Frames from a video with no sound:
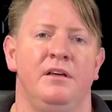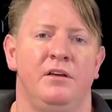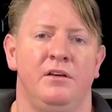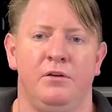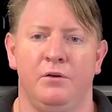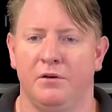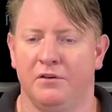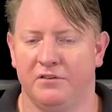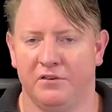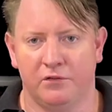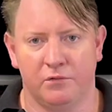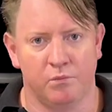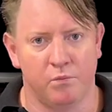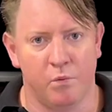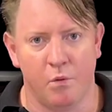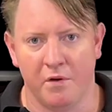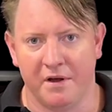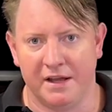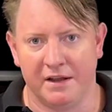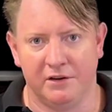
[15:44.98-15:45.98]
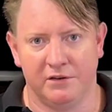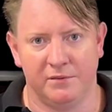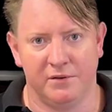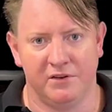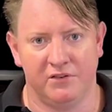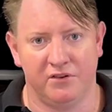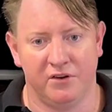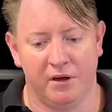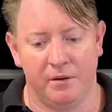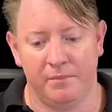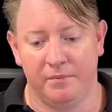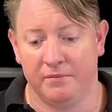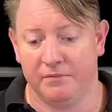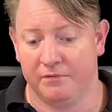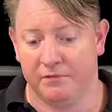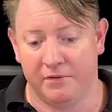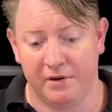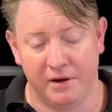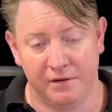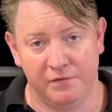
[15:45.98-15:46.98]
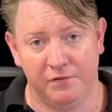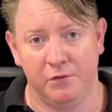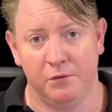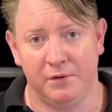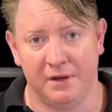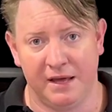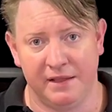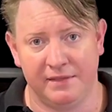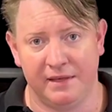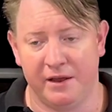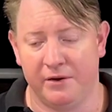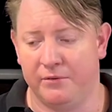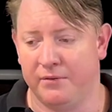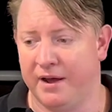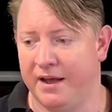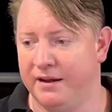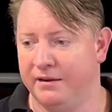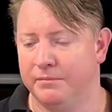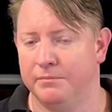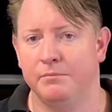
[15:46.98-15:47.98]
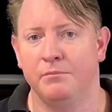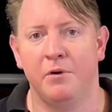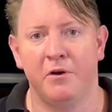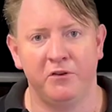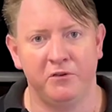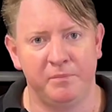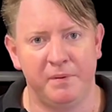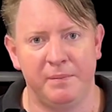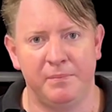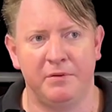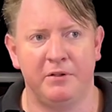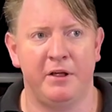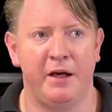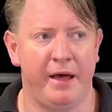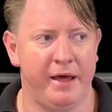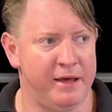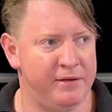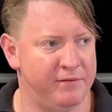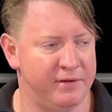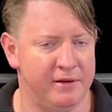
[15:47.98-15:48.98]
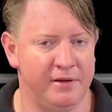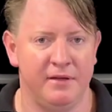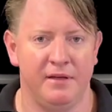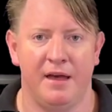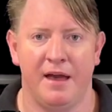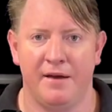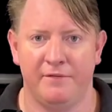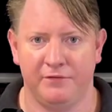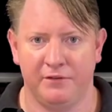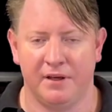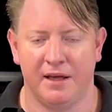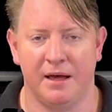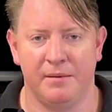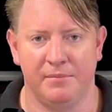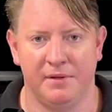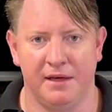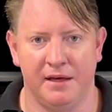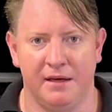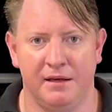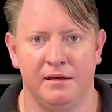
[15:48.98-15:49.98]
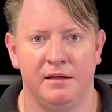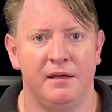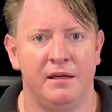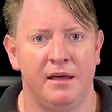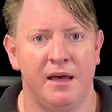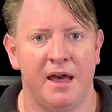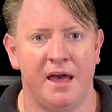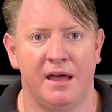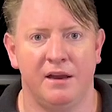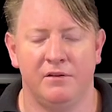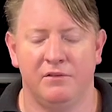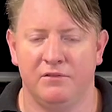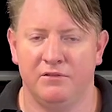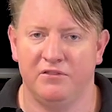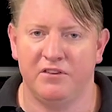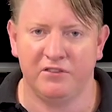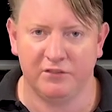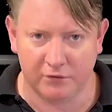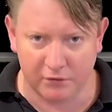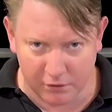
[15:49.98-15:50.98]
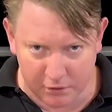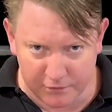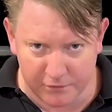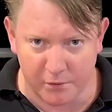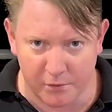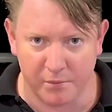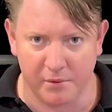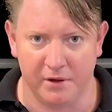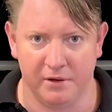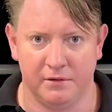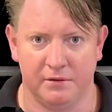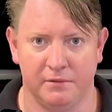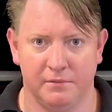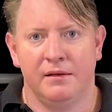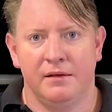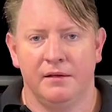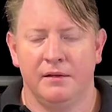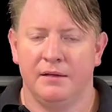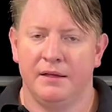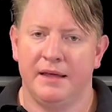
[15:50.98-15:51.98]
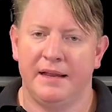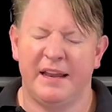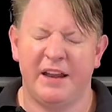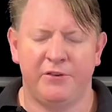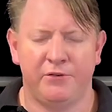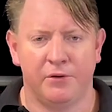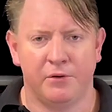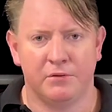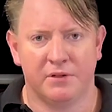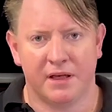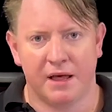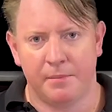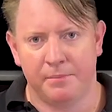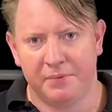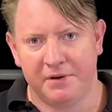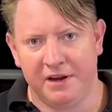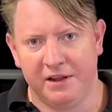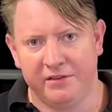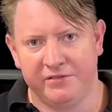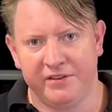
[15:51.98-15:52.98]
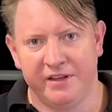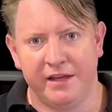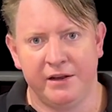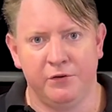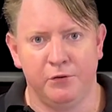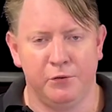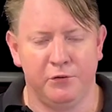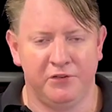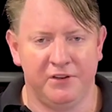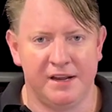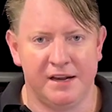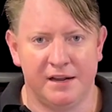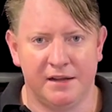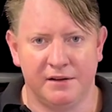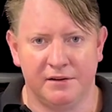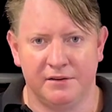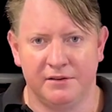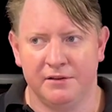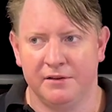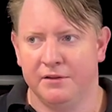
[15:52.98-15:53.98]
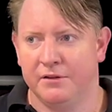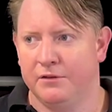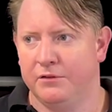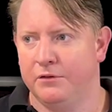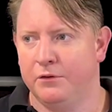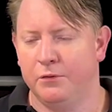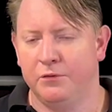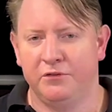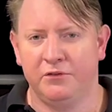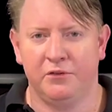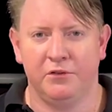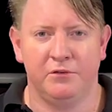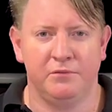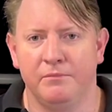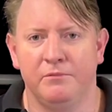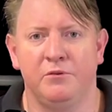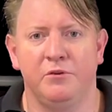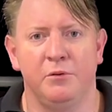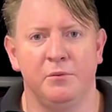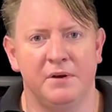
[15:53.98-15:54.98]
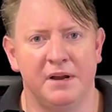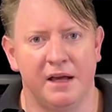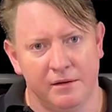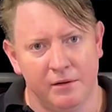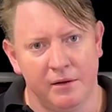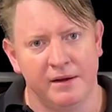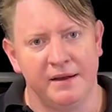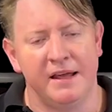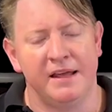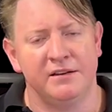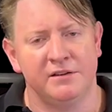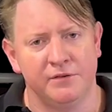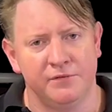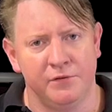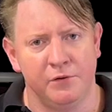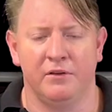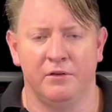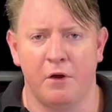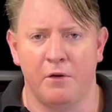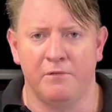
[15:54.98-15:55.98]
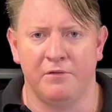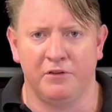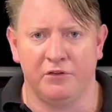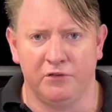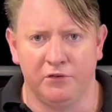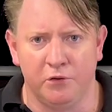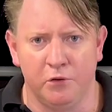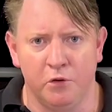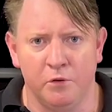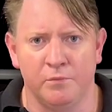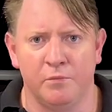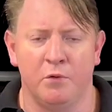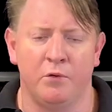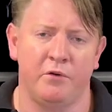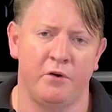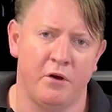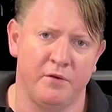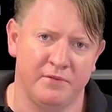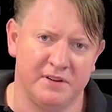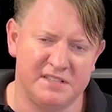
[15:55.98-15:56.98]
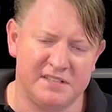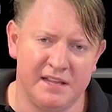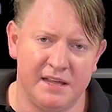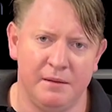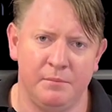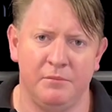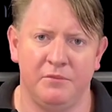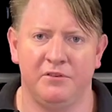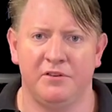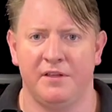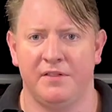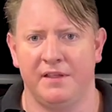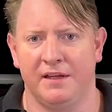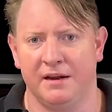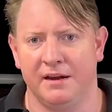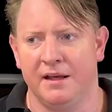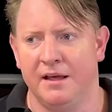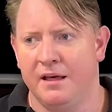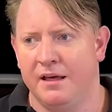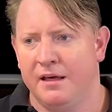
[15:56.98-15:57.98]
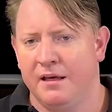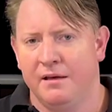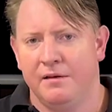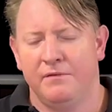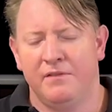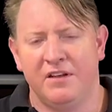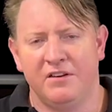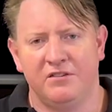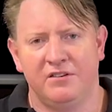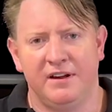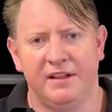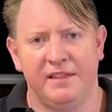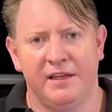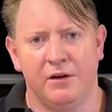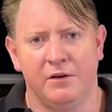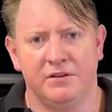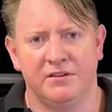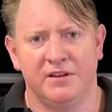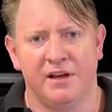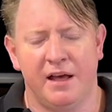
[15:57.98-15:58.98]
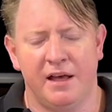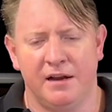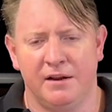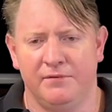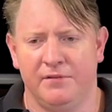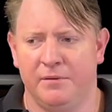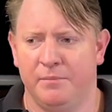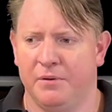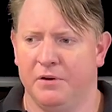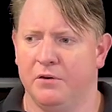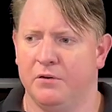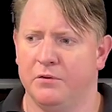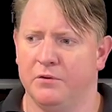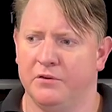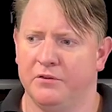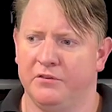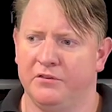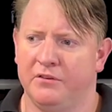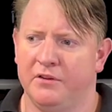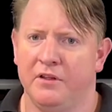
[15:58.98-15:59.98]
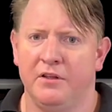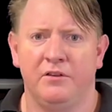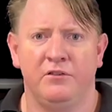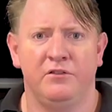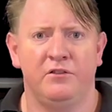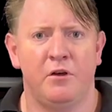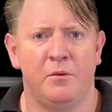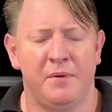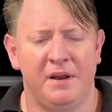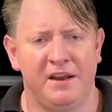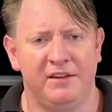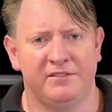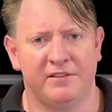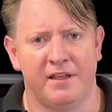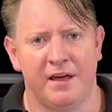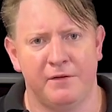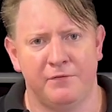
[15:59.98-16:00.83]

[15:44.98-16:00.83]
You could just walk into a job. Very few get that right. Most people, however, have to come here and just look for work. Electrical companies in New Zealand used to do like an interview over Zoom or over Teams, and then eventually they got tired of it because so many South